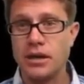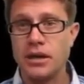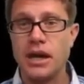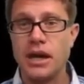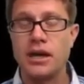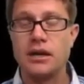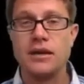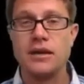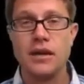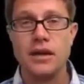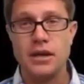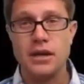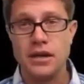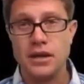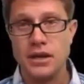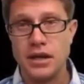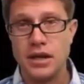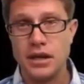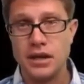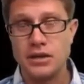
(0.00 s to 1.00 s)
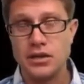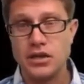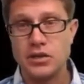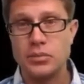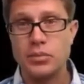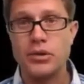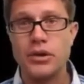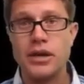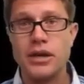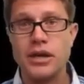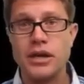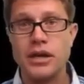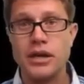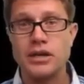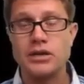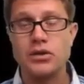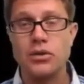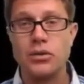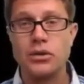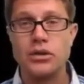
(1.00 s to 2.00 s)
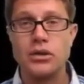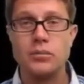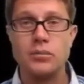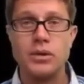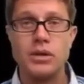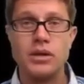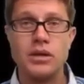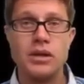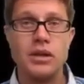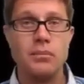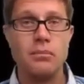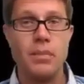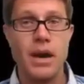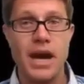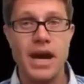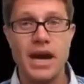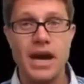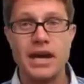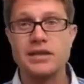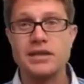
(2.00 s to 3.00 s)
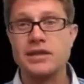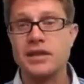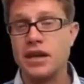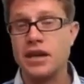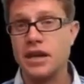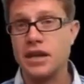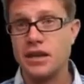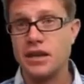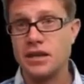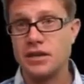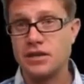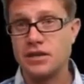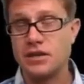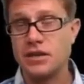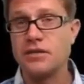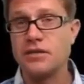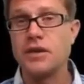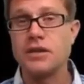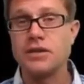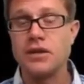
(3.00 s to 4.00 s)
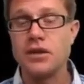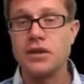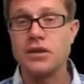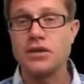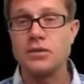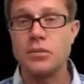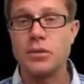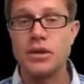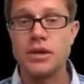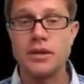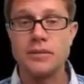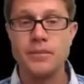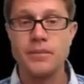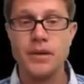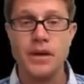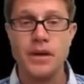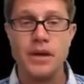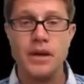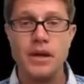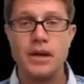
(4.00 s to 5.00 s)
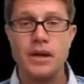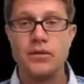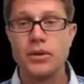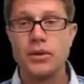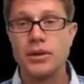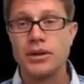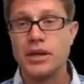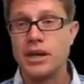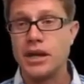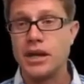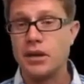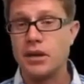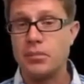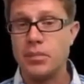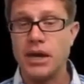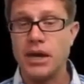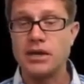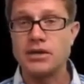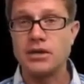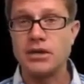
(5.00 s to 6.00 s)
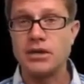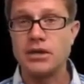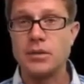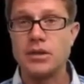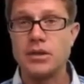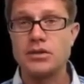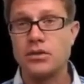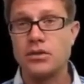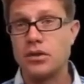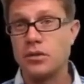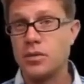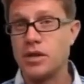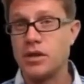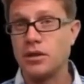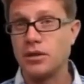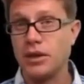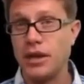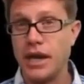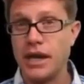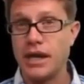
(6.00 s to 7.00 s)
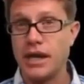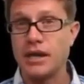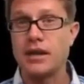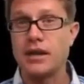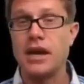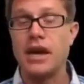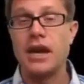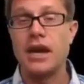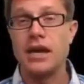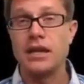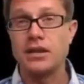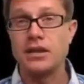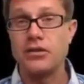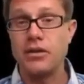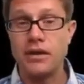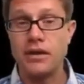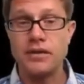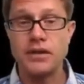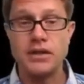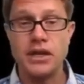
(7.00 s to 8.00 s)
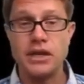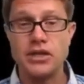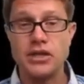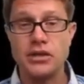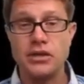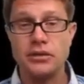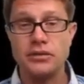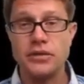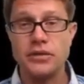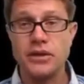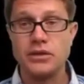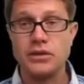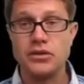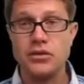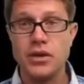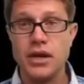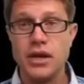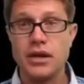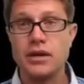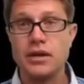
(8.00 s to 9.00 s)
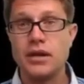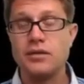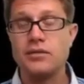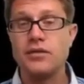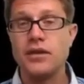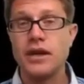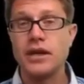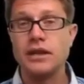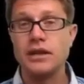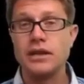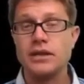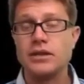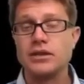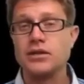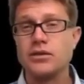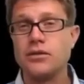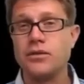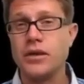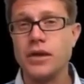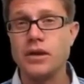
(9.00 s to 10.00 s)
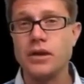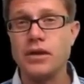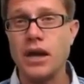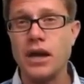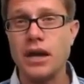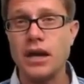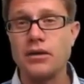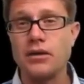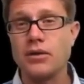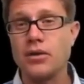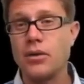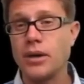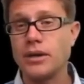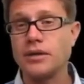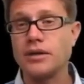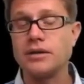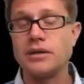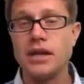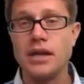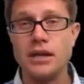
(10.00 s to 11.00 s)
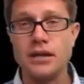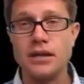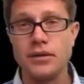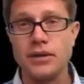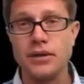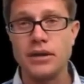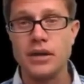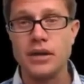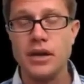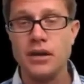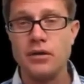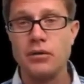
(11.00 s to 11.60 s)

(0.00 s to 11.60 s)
Again, in a spring, it's going to be the mass and the stiffness of the spring. If we're looking at a pendulum, it's going to be the length and the gravitational field strength. And finally, could you figure that out quantitatively?